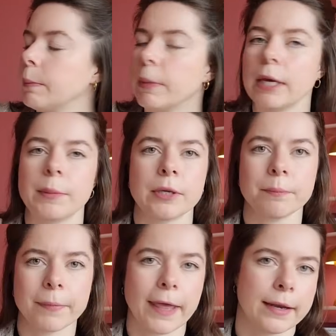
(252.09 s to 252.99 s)

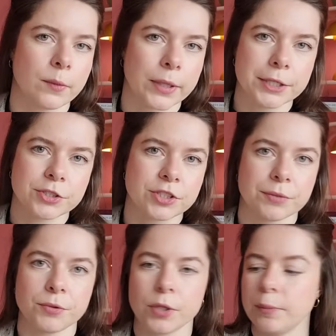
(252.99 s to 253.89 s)
maybe. Anyways,
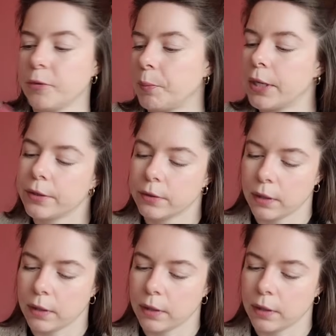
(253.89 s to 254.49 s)
if you keep the pattern